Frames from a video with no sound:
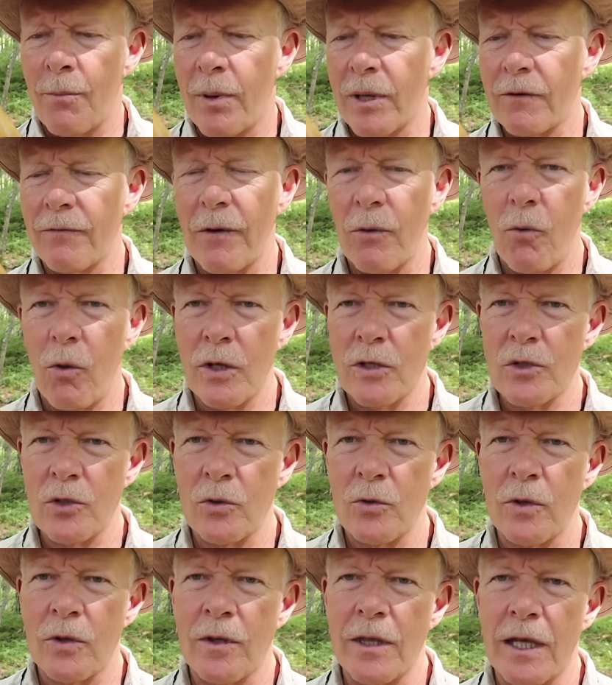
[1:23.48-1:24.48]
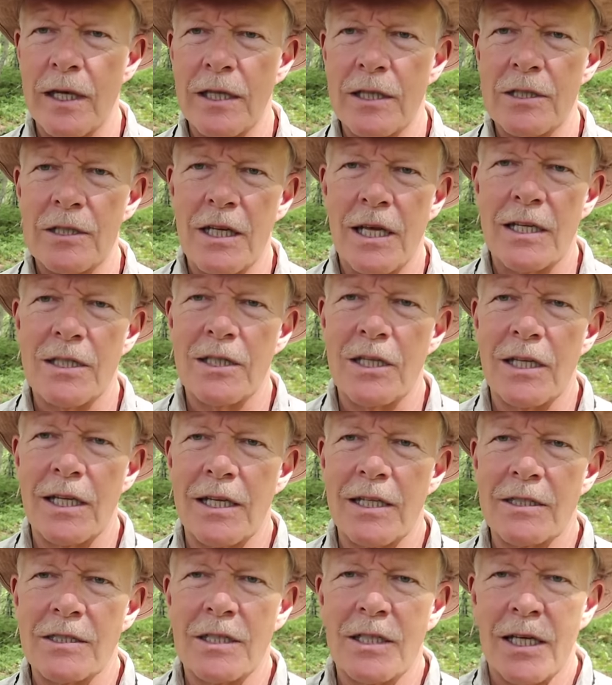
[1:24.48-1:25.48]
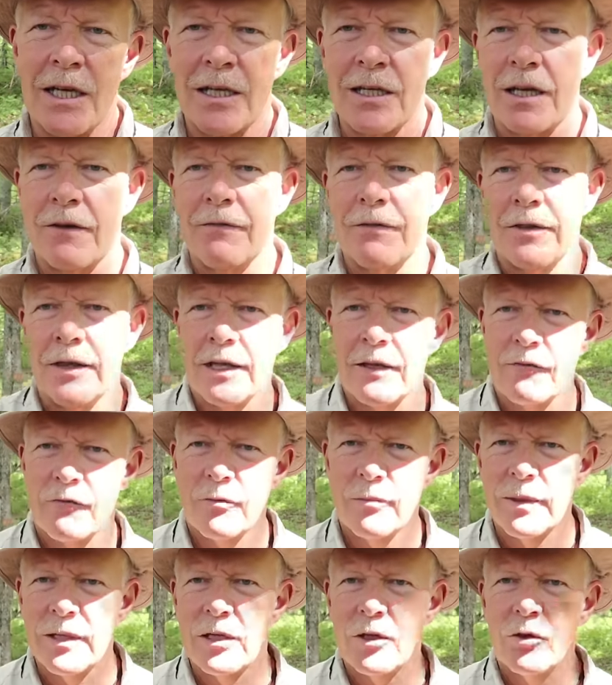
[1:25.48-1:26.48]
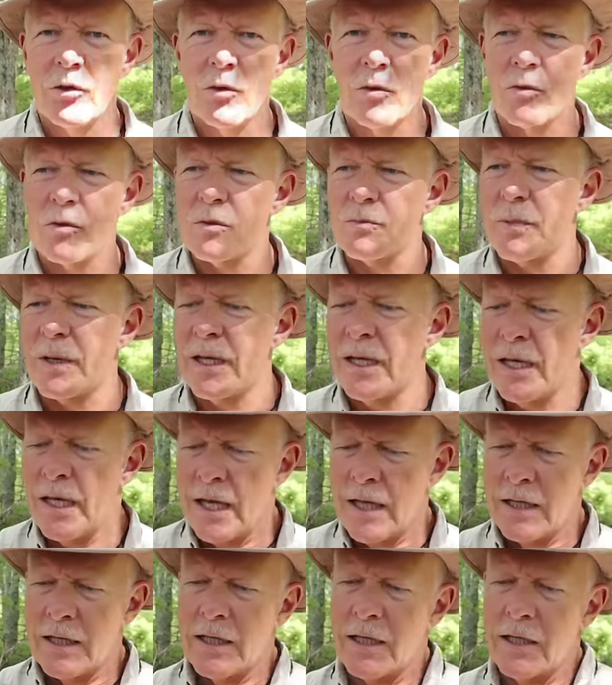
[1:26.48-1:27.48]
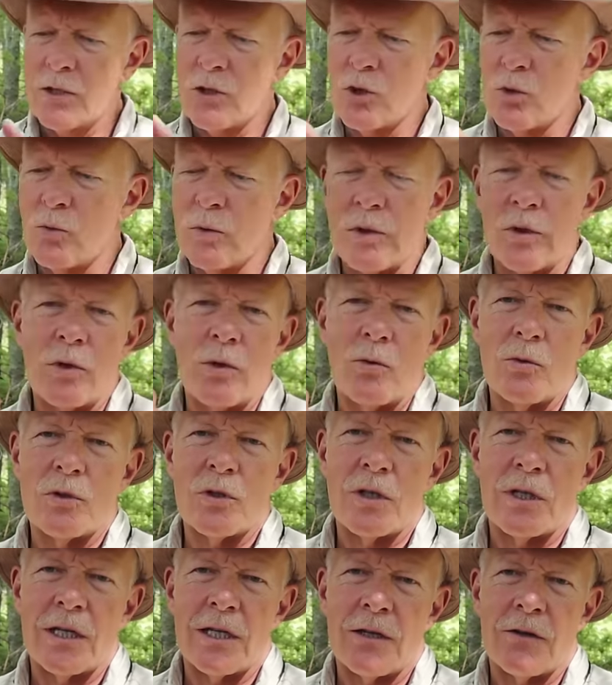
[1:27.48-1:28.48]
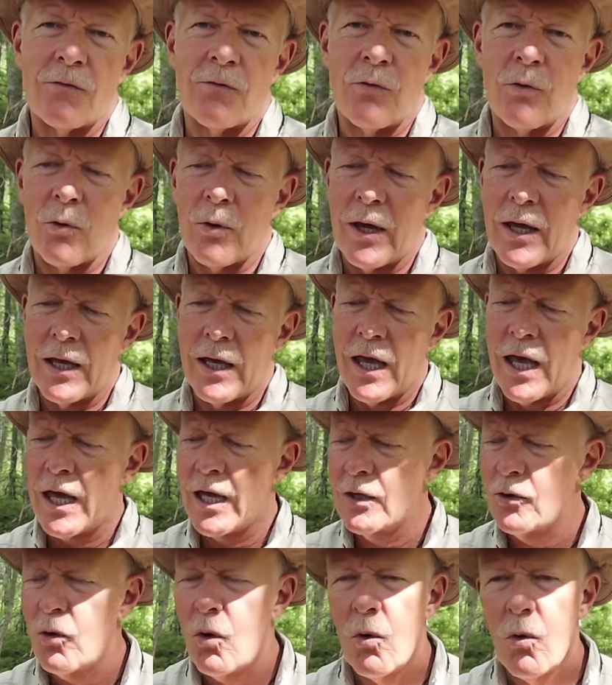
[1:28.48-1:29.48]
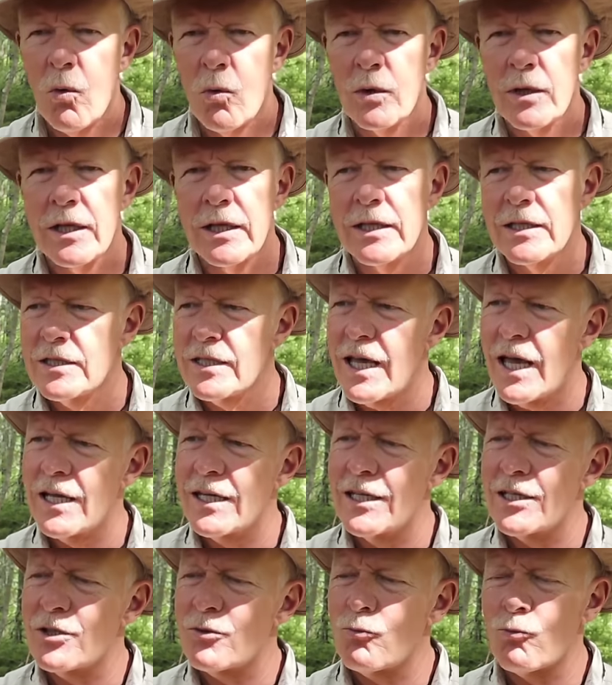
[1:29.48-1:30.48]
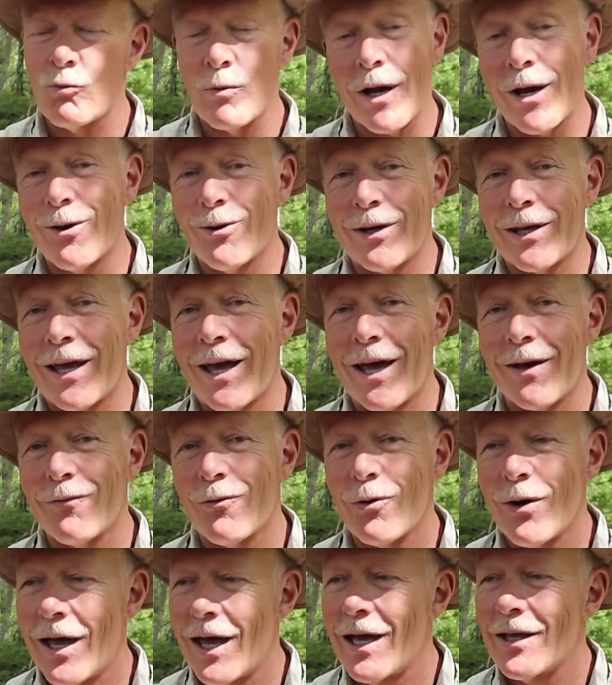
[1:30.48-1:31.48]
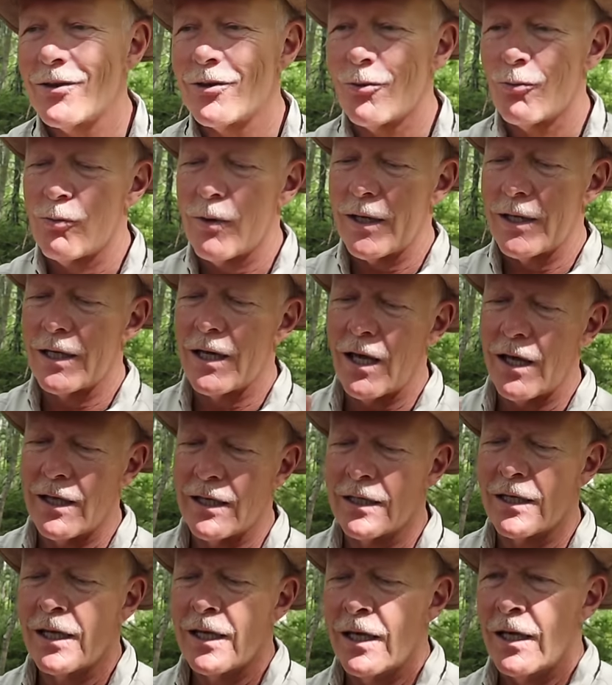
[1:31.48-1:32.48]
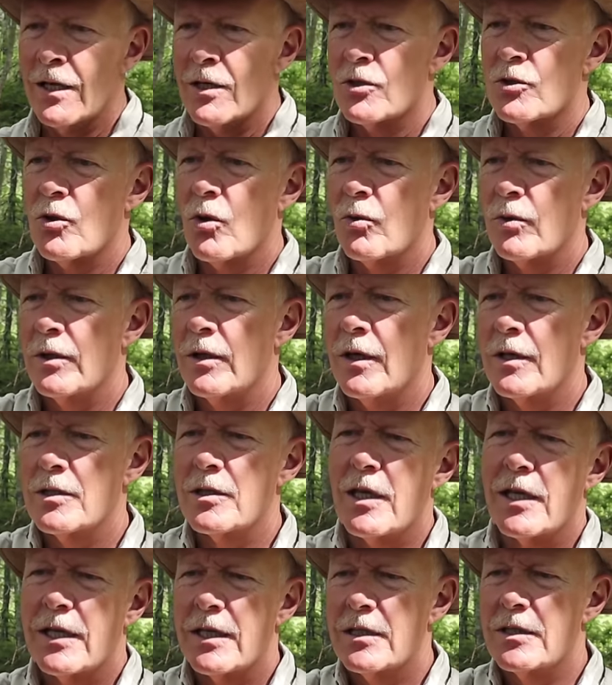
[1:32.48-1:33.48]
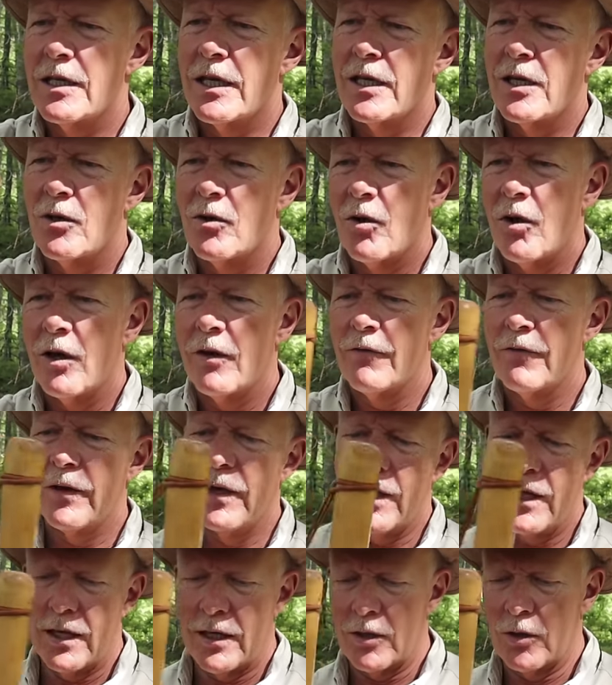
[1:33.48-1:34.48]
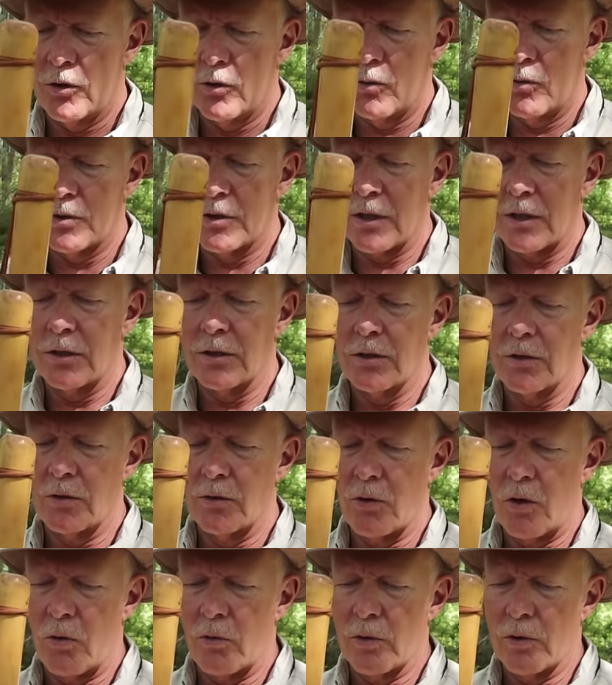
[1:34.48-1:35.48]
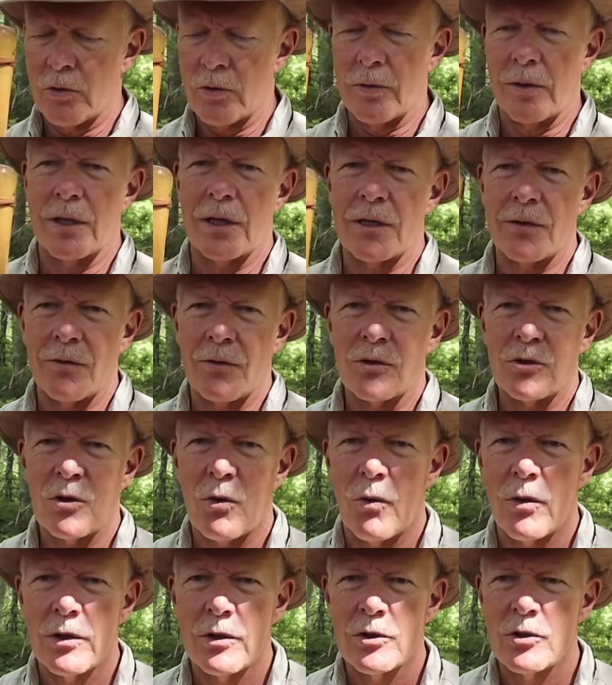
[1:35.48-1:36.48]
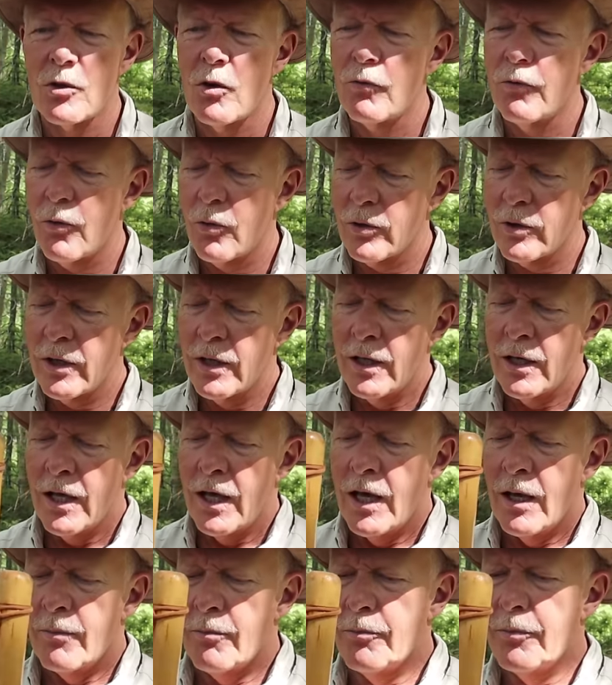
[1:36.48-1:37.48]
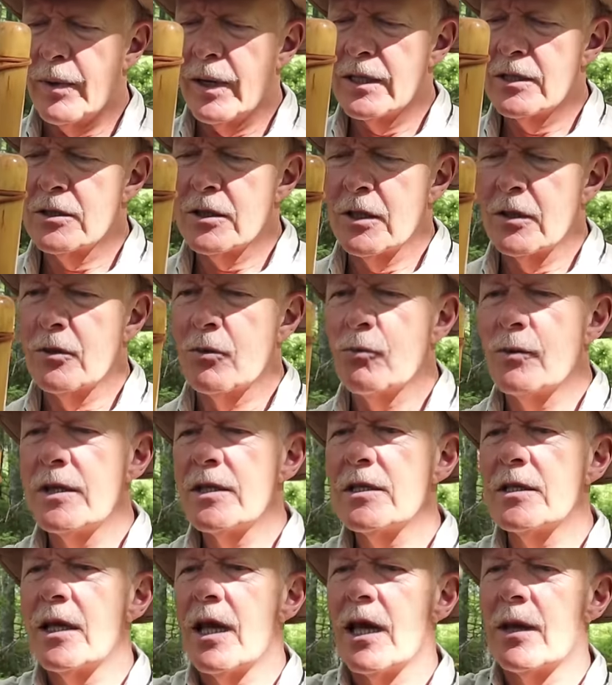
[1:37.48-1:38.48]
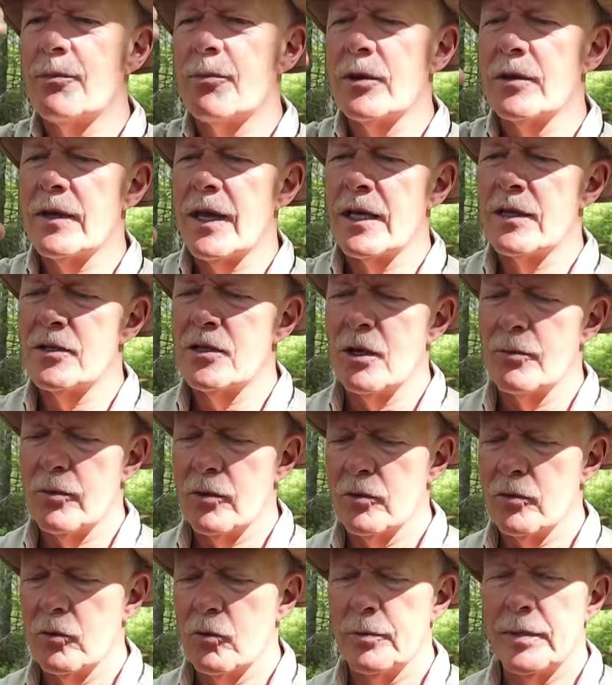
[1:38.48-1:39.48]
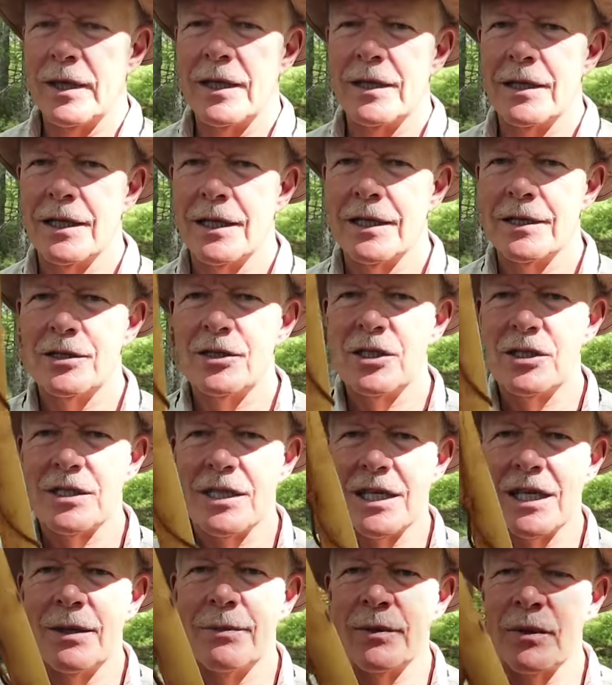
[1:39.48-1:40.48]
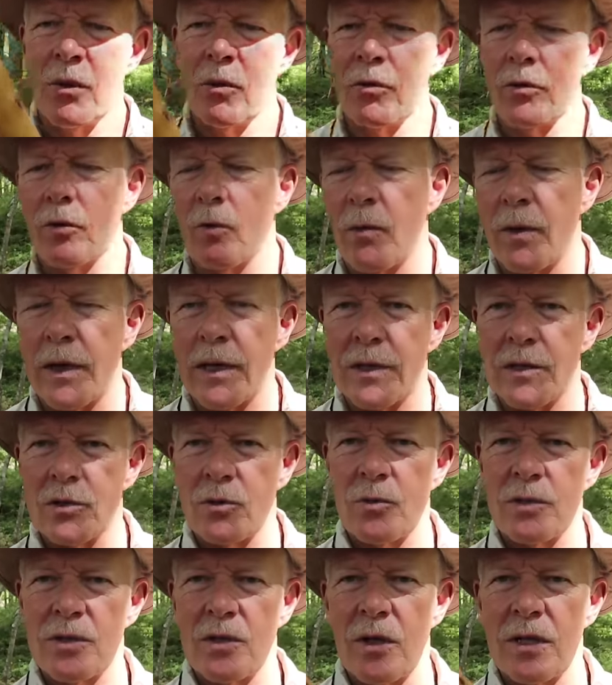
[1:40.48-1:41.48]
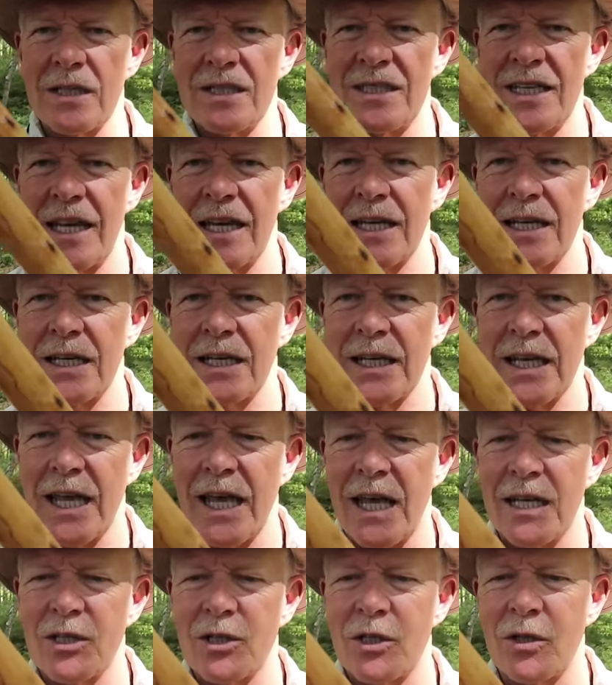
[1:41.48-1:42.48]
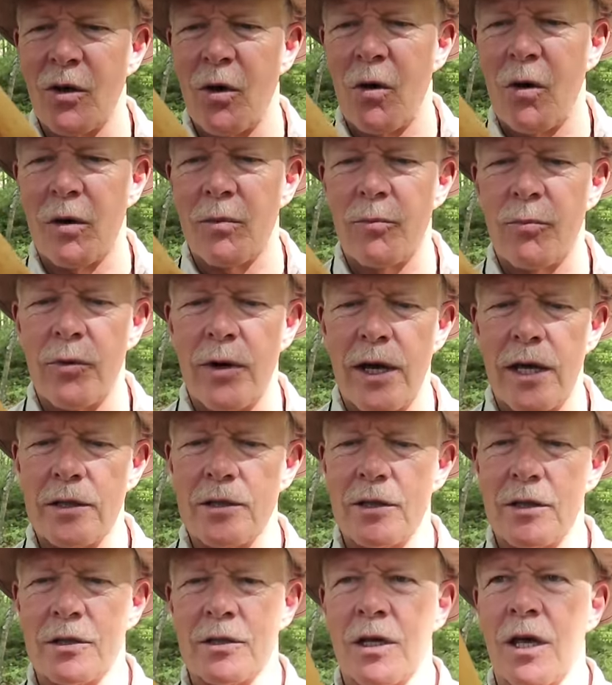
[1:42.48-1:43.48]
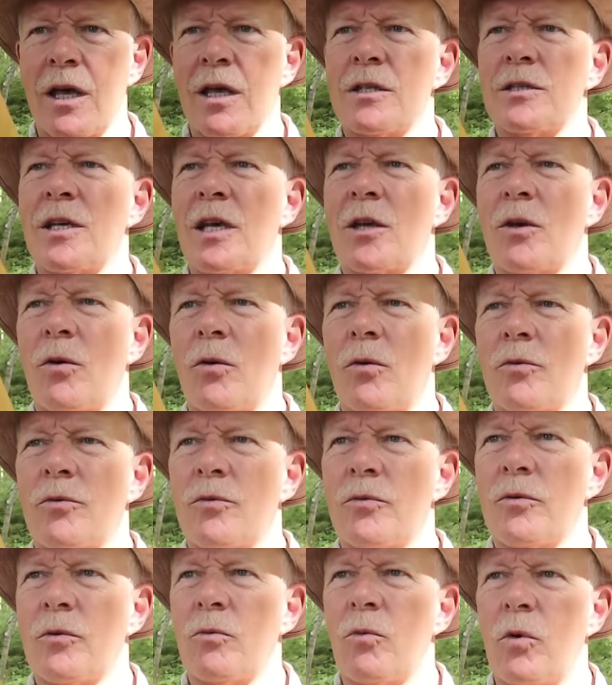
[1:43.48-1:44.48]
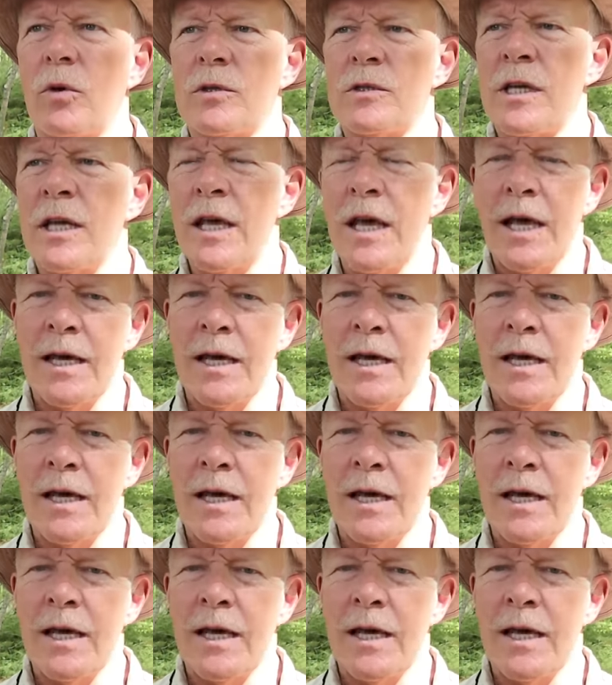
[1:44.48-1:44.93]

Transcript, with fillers: But if I want want to, then it's, it's an easy enough thing for me to use. But the issue with using it for a handhold is that it's rarely ever at the right height. So yes, I can take it off and use it a little lower and so on and so forth. But uh, the reason I put that double loop in it is just to keep it out of the way so it's not dangling, catching on branches as I go through the woods.